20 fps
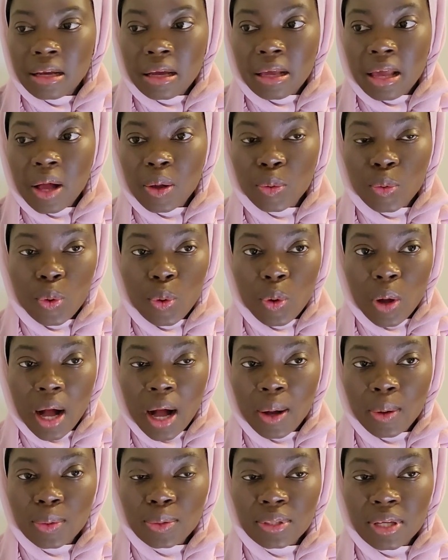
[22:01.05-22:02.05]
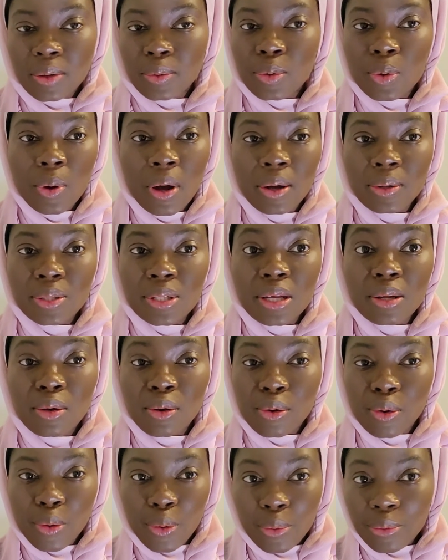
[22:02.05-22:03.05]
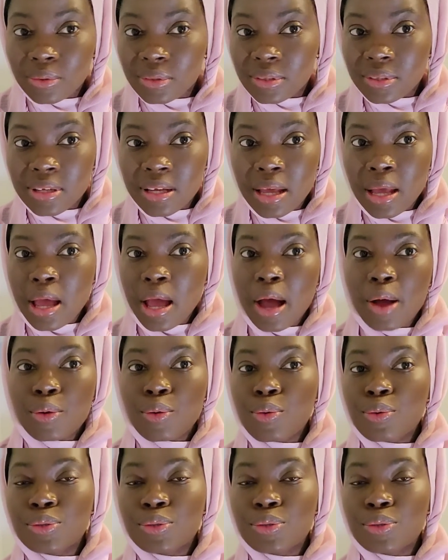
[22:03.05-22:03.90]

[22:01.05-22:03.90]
like I'll go out alone. I'll